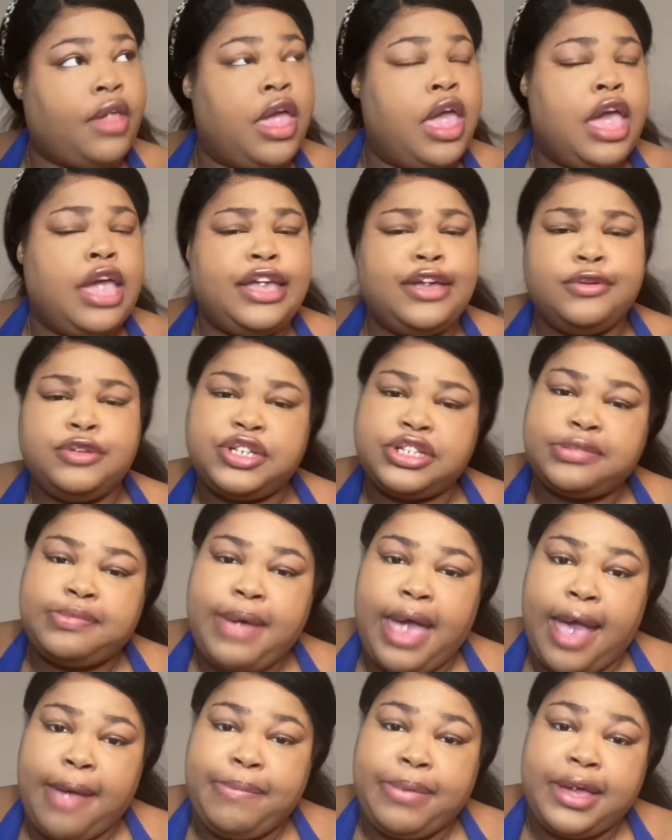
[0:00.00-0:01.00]
you just
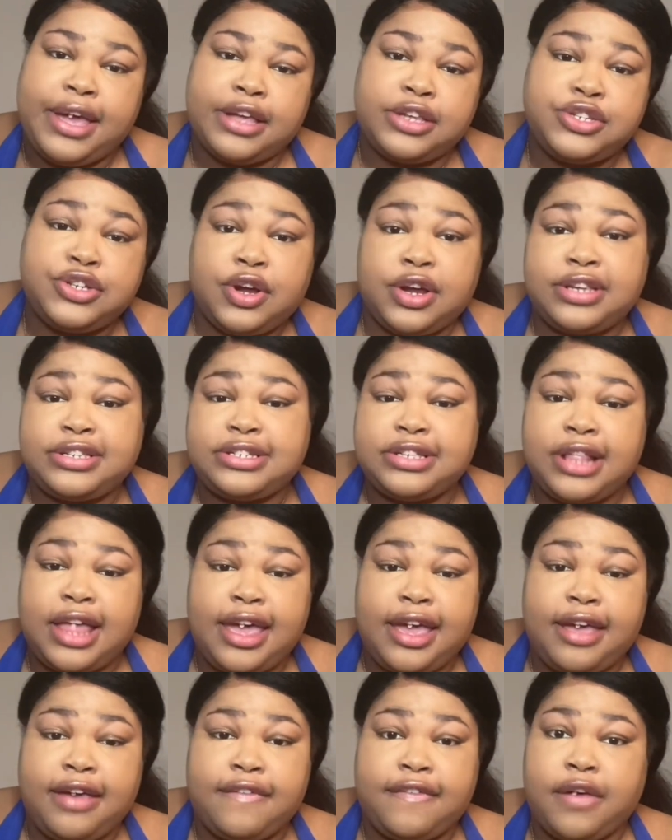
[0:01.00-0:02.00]
mad because you're a
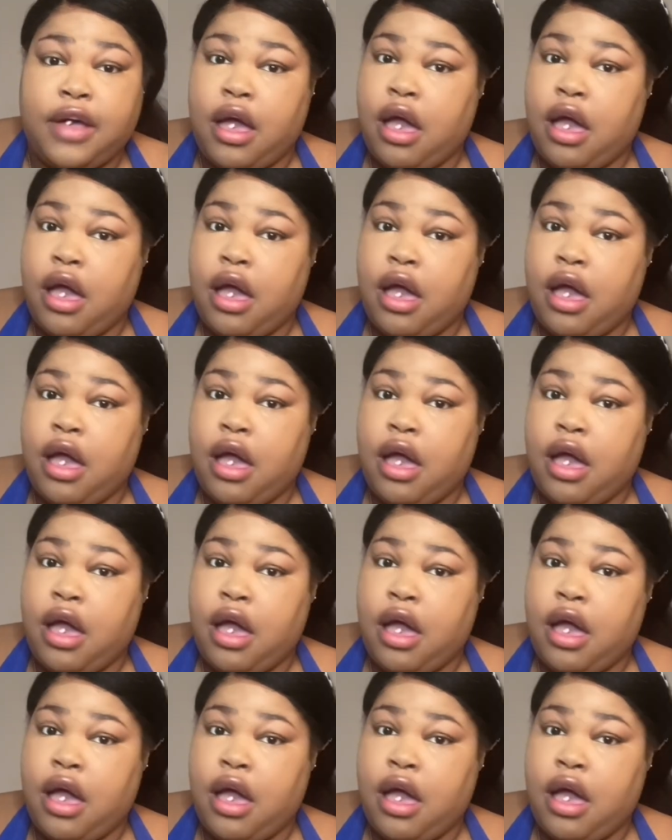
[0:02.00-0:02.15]
slave.